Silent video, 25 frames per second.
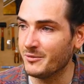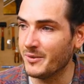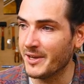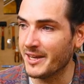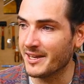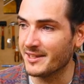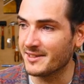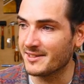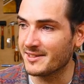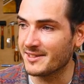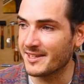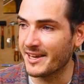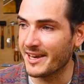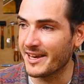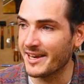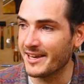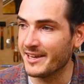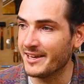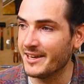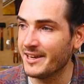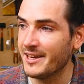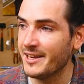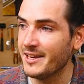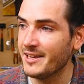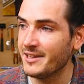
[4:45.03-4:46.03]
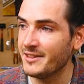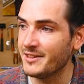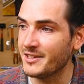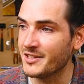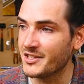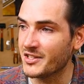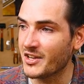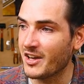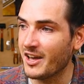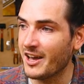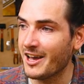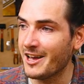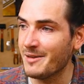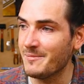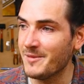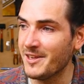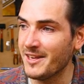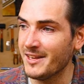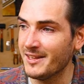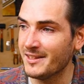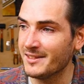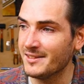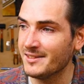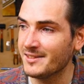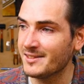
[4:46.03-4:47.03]
we can say, the time
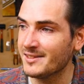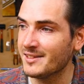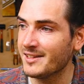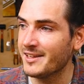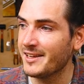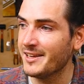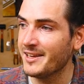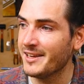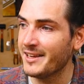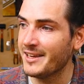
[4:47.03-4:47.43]
is,